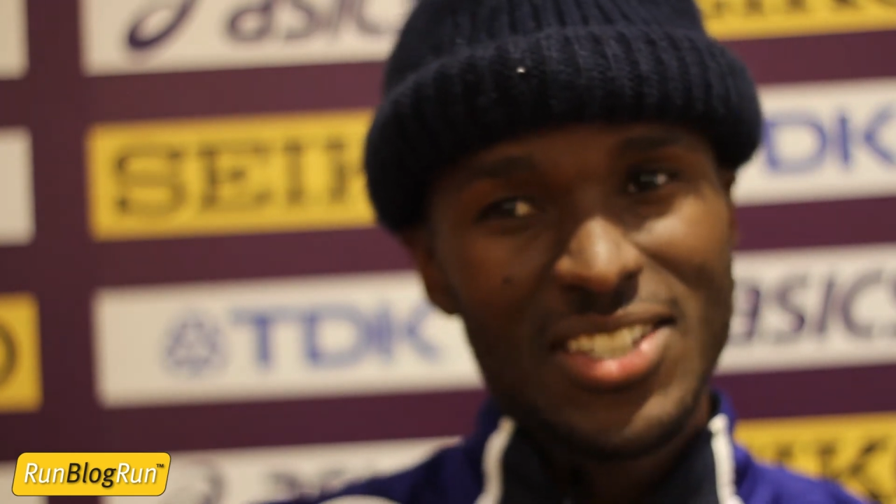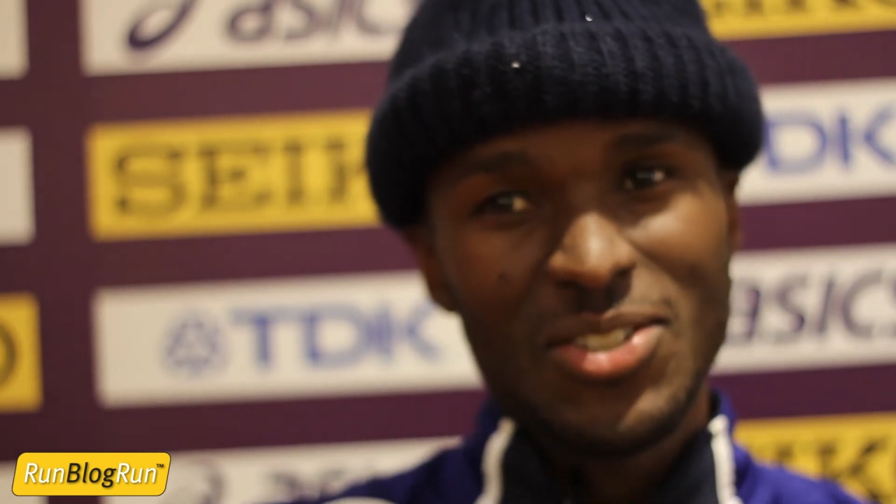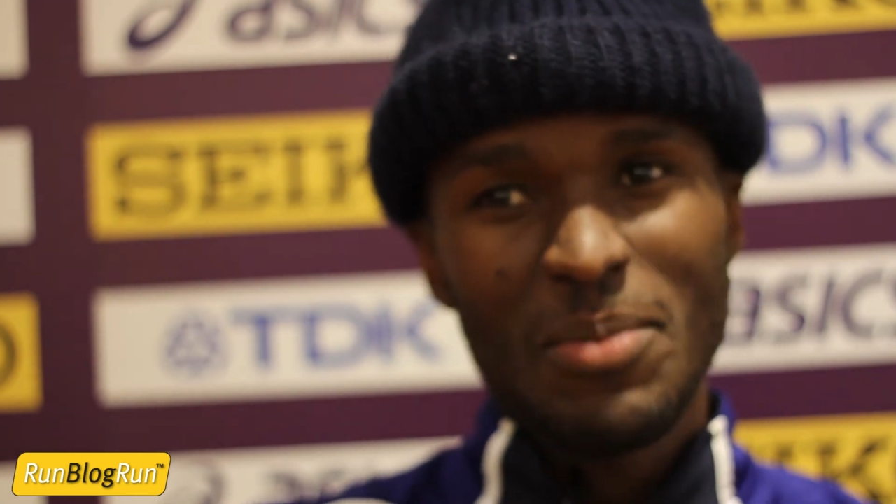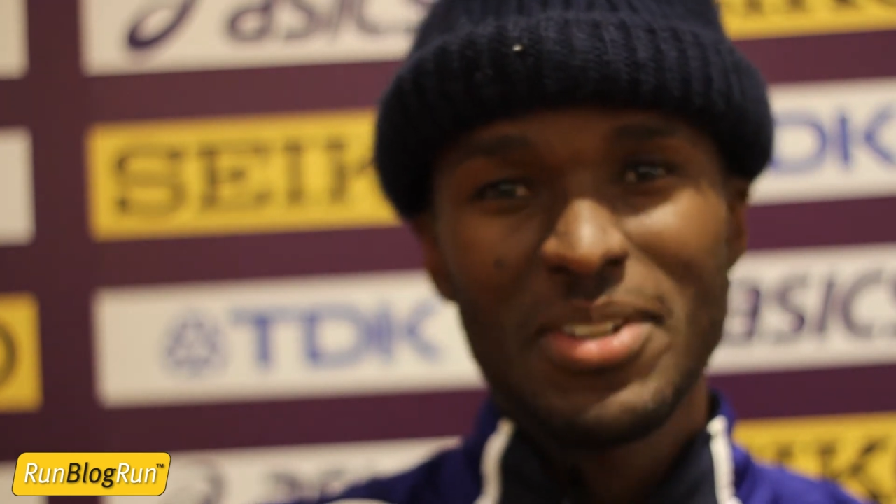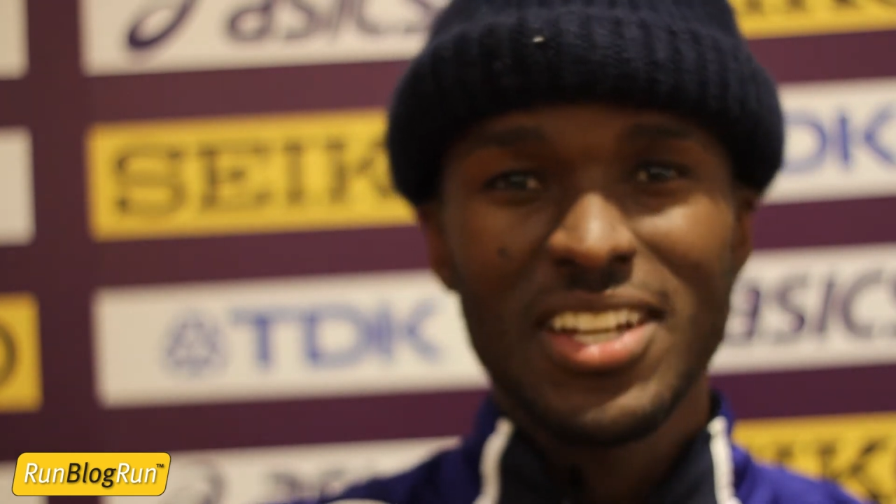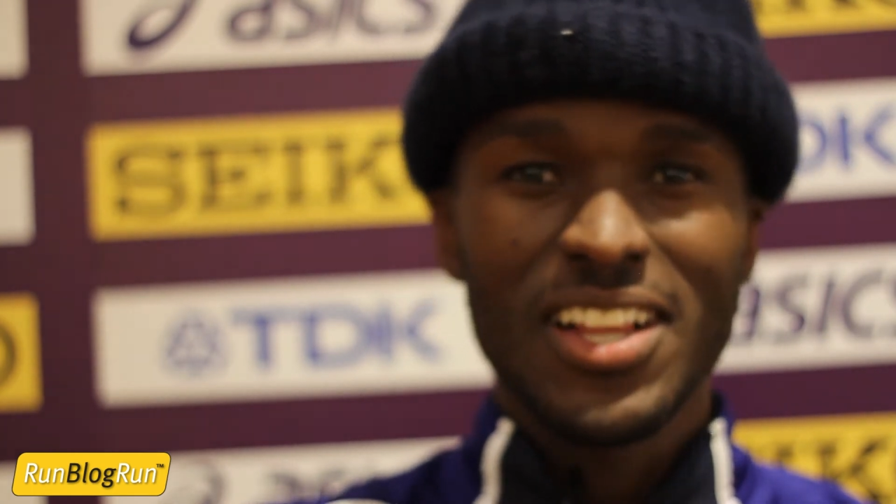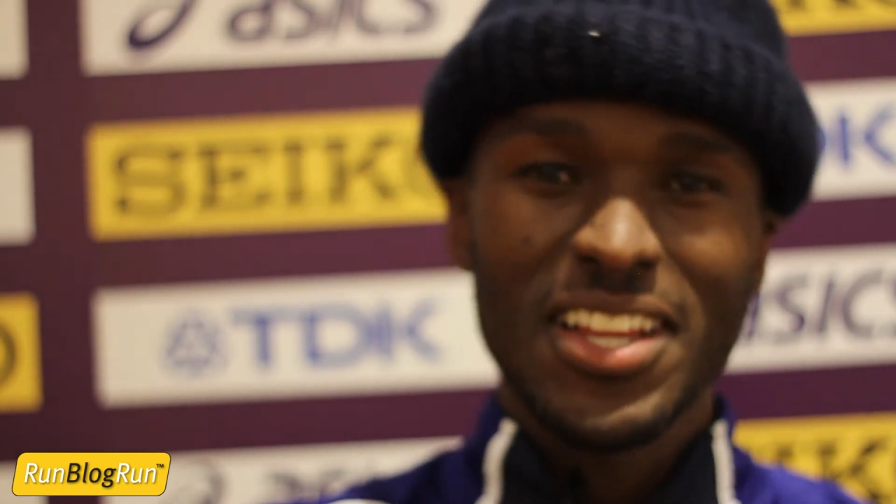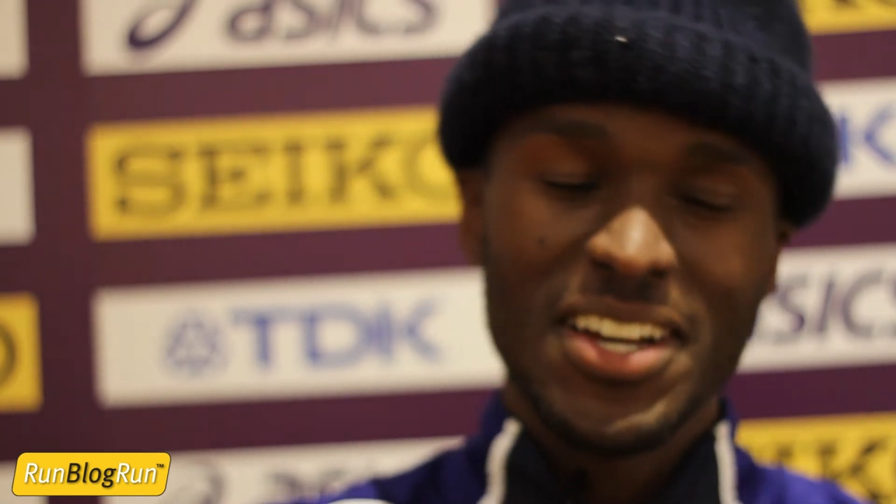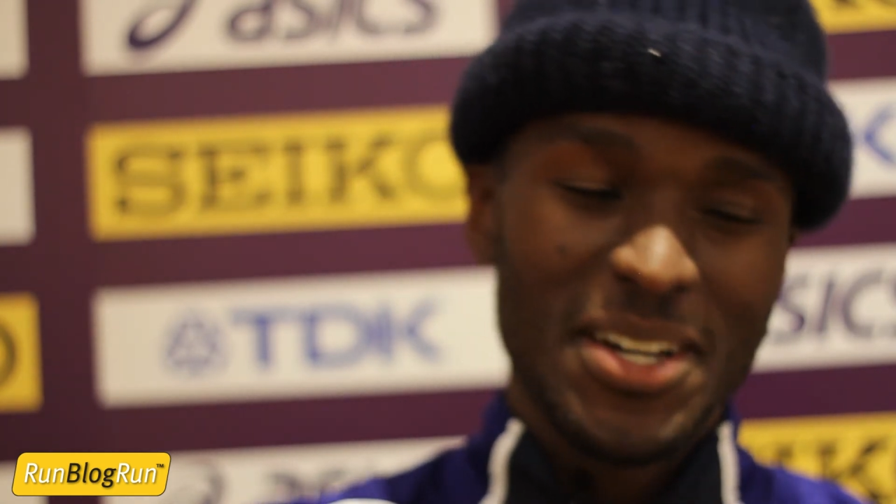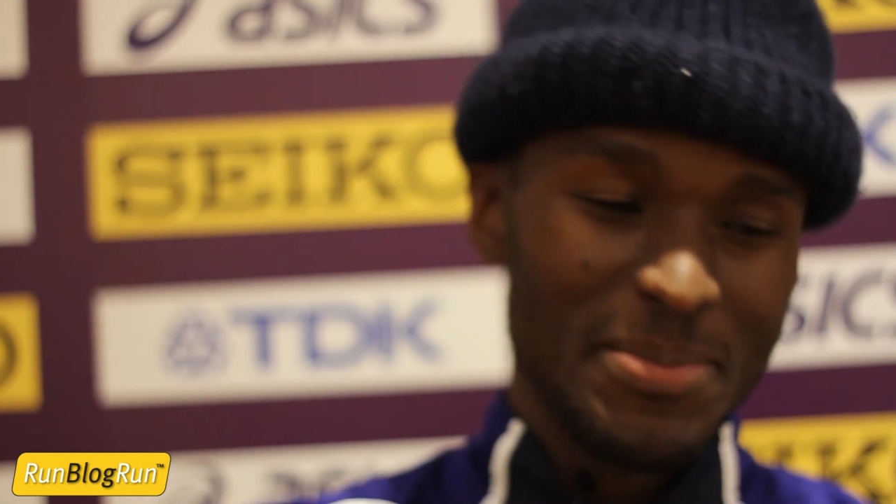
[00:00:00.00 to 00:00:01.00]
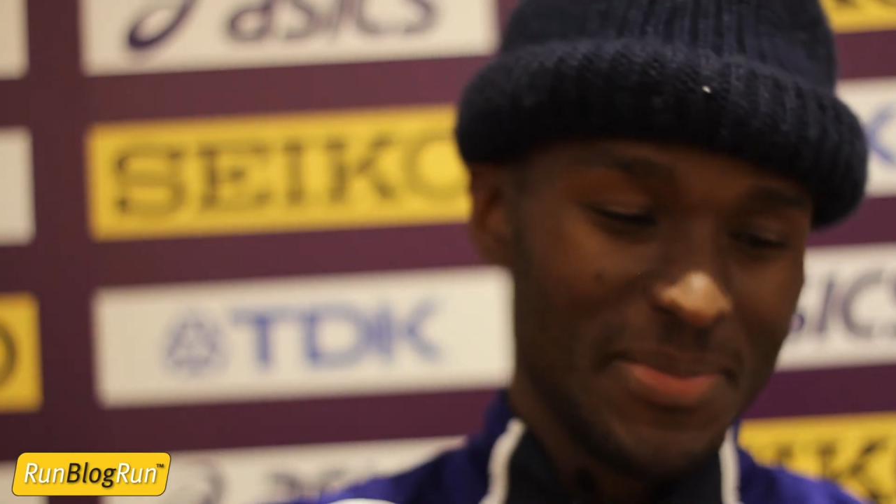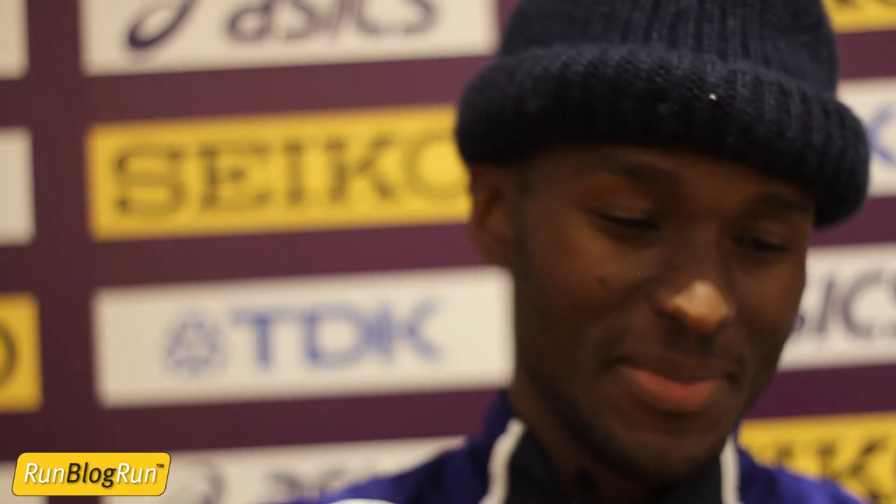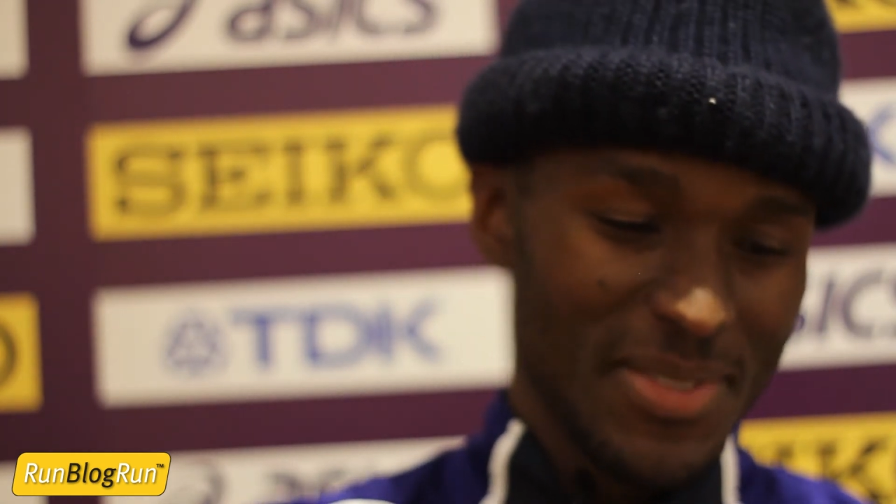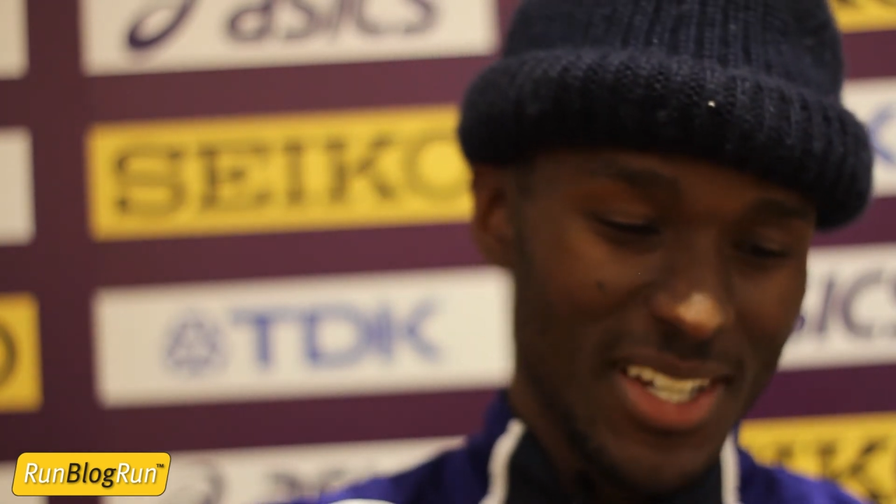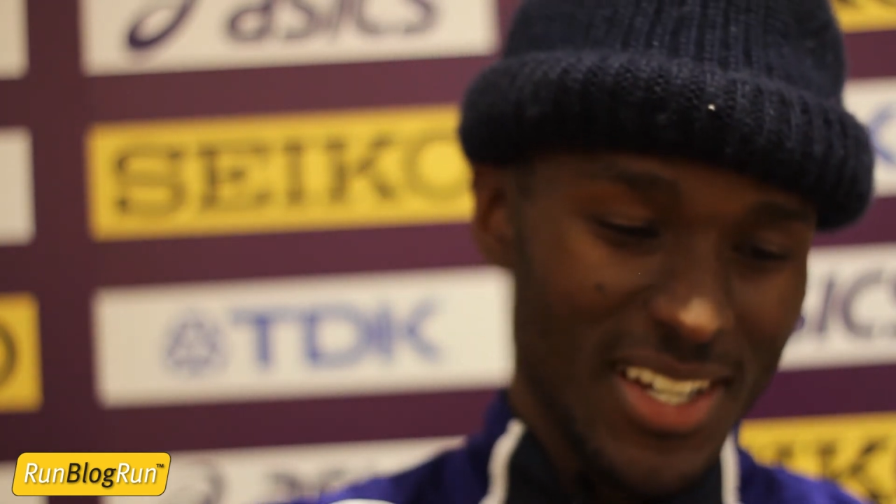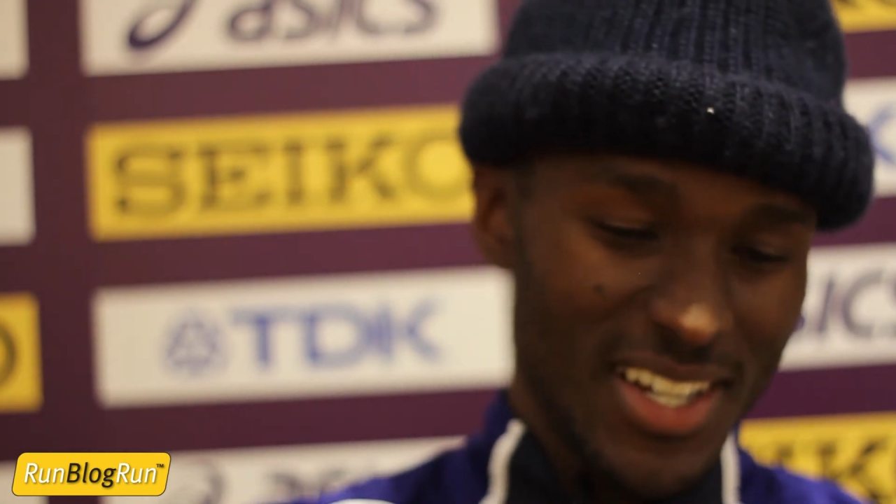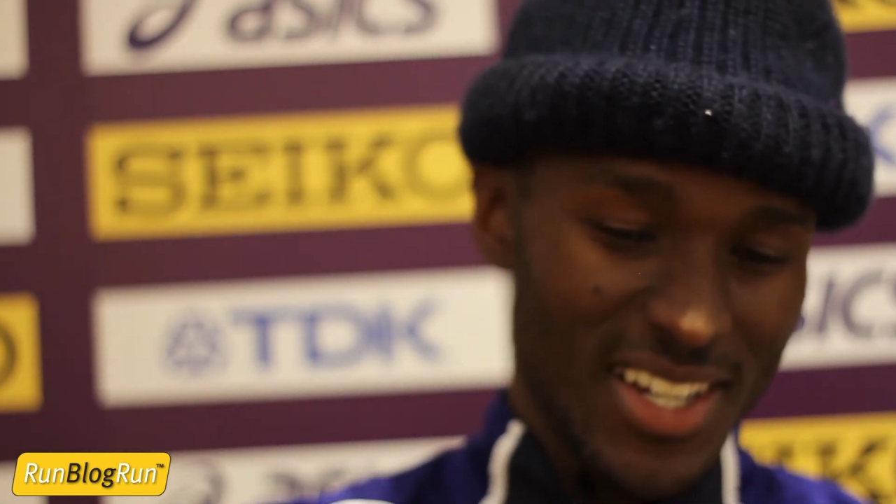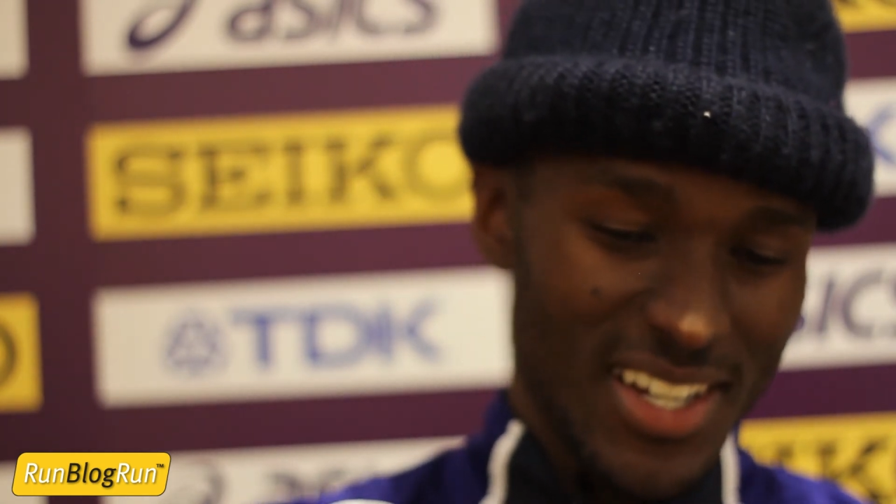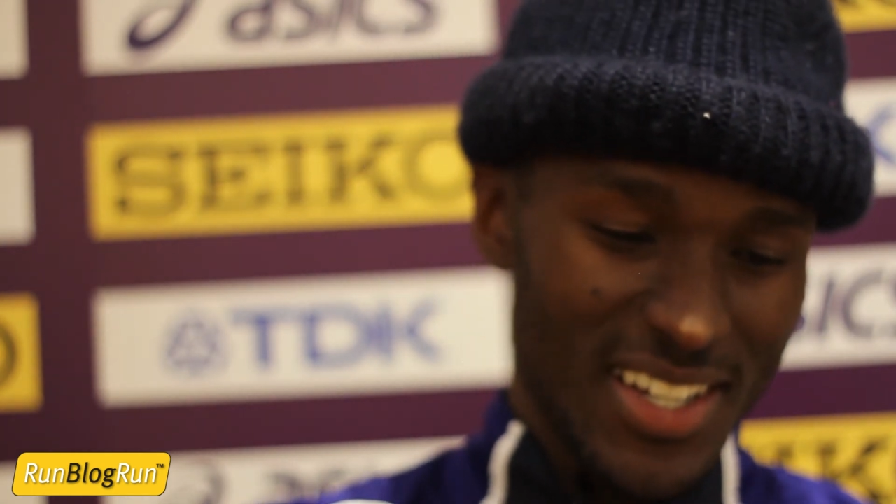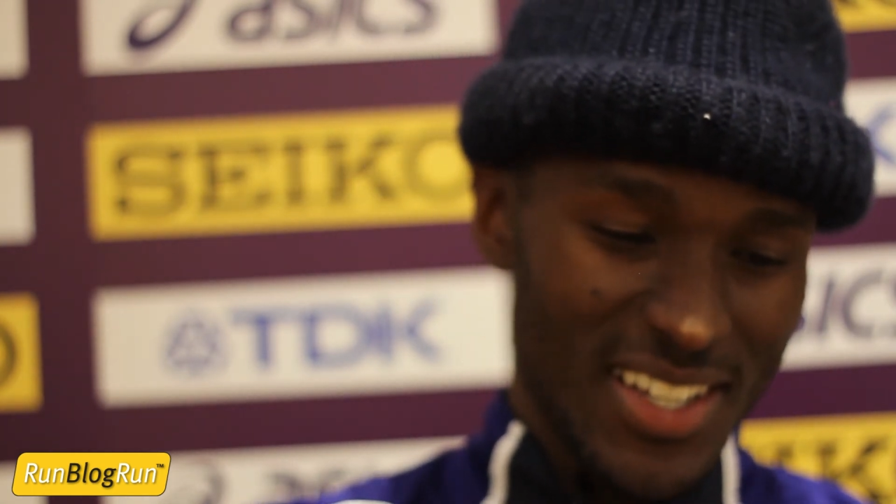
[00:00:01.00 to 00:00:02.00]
so I'm in the club. Uh,